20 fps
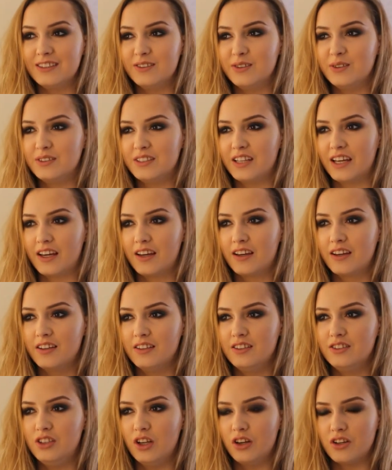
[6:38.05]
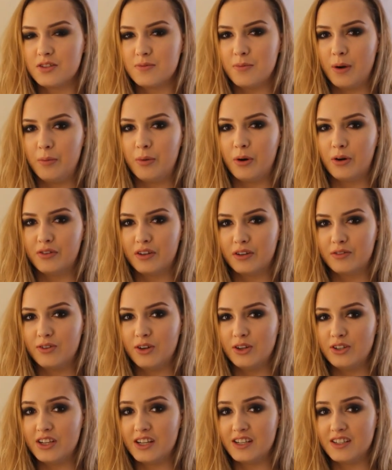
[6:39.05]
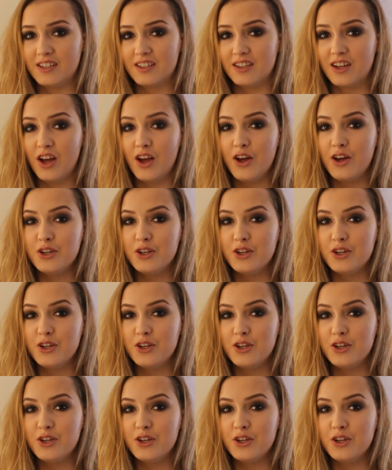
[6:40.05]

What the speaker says: It was like just my perfect foundation.